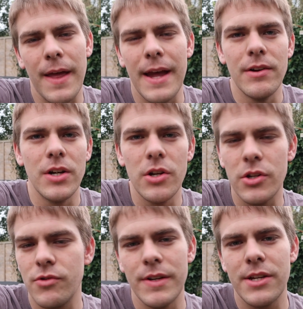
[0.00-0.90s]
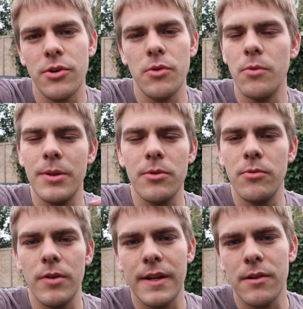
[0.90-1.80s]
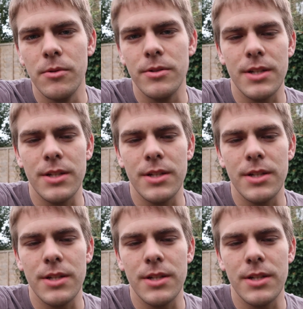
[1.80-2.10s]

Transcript: there and looks really cool with it all really cool and